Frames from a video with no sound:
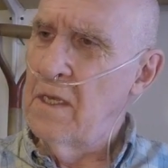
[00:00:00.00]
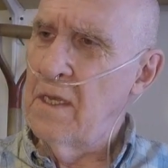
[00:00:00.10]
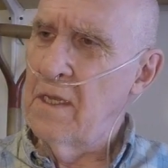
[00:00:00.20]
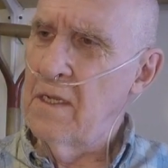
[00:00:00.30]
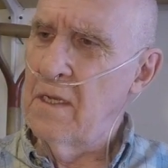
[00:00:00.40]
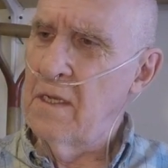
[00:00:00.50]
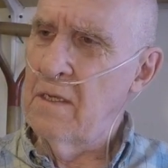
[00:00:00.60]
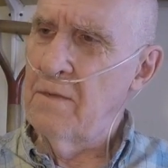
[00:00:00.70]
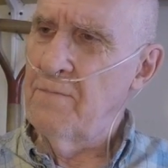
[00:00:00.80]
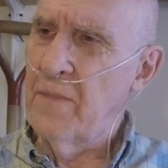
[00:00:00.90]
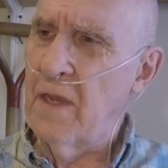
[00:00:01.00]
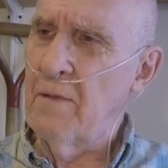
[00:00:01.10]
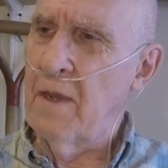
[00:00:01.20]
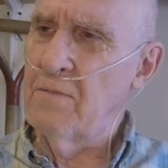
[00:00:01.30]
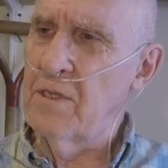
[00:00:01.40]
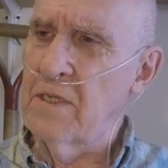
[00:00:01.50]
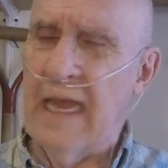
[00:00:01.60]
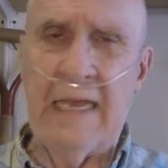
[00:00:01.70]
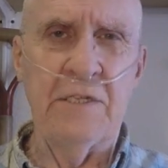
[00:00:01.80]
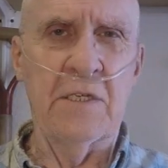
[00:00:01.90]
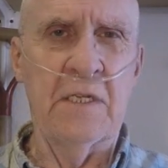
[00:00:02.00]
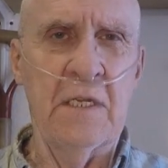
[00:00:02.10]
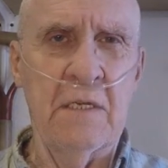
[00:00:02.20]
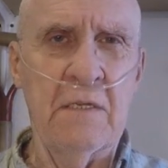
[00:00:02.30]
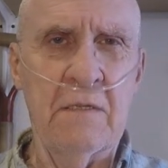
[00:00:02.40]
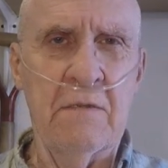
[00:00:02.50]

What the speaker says: and I'm just anxious to